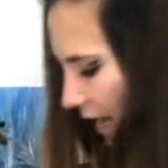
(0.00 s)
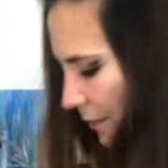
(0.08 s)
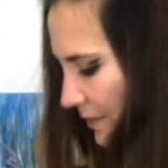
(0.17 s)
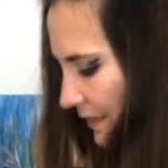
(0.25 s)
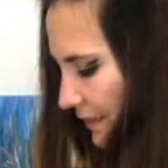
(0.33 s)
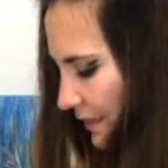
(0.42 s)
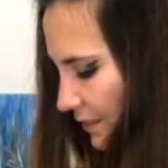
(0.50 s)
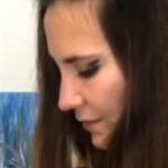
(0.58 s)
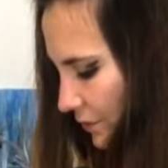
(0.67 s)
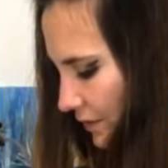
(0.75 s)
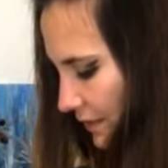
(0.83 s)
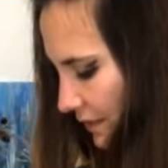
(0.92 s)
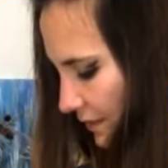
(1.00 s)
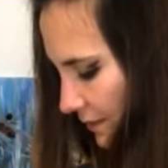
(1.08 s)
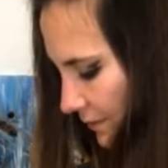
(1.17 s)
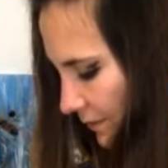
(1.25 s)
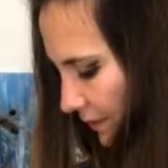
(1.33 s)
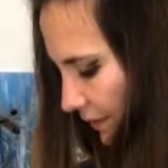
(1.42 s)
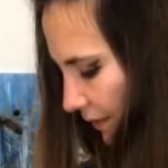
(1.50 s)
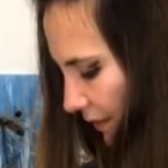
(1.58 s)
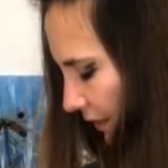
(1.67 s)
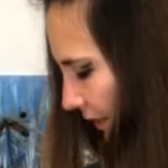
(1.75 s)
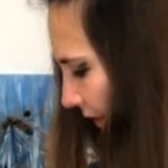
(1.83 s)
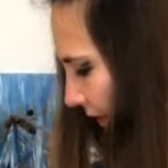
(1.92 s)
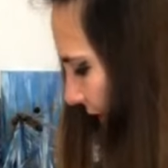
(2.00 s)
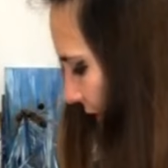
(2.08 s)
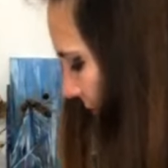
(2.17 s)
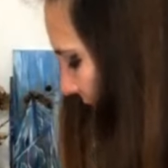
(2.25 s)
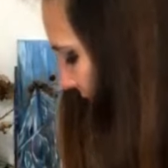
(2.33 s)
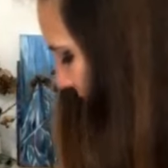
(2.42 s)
habit is what's a little